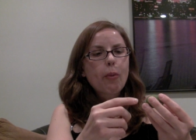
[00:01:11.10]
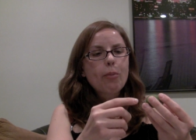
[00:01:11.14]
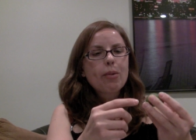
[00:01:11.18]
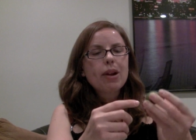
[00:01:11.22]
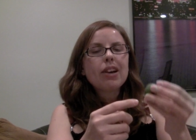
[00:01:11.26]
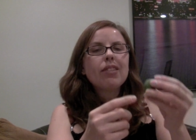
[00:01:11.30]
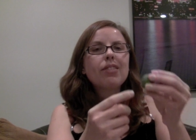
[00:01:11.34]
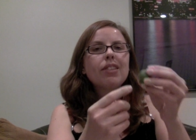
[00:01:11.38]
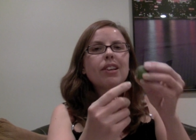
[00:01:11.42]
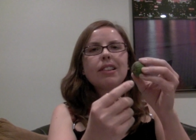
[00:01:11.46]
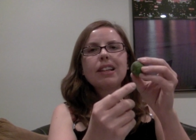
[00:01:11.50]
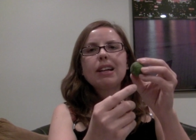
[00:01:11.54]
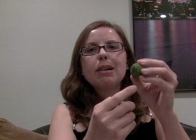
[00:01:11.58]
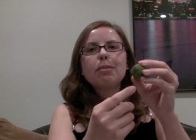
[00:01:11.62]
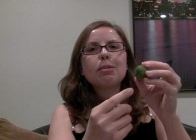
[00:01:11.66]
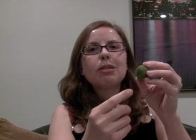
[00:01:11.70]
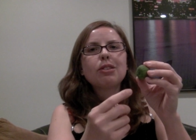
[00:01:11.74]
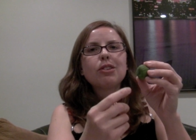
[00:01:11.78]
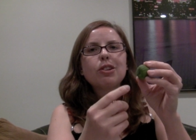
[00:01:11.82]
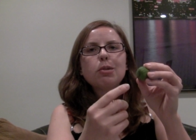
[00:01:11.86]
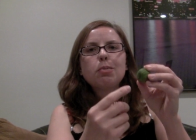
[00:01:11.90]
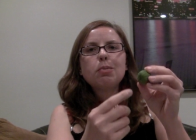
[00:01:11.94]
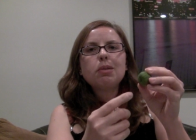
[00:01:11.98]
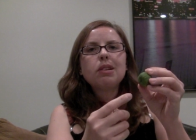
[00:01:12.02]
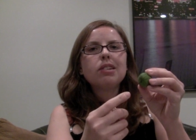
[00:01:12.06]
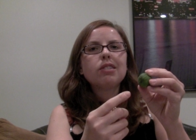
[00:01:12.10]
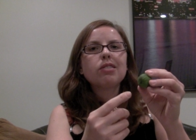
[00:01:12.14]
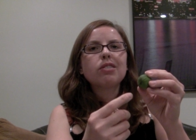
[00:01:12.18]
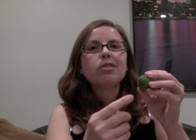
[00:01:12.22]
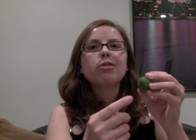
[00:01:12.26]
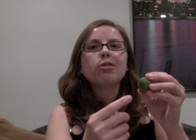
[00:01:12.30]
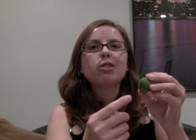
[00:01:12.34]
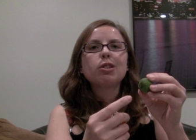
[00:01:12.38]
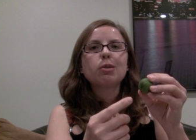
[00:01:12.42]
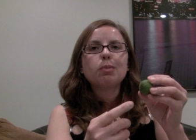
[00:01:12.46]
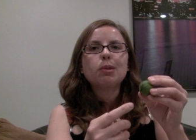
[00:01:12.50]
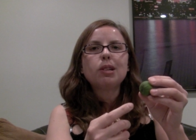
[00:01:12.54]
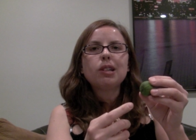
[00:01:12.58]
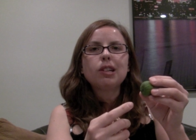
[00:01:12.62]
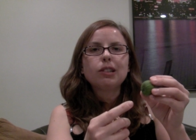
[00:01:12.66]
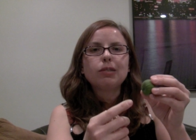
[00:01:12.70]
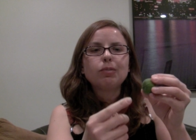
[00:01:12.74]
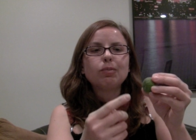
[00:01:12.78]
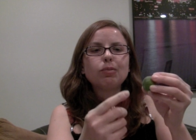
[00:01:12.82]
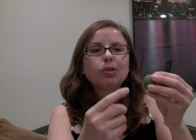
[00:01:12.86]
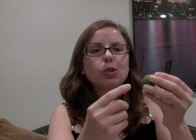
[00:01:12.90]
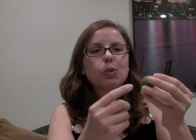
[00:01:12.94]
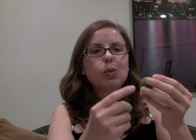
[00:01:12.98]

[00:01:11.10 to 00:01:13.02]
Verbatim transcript: Not only that, but the opening is so small,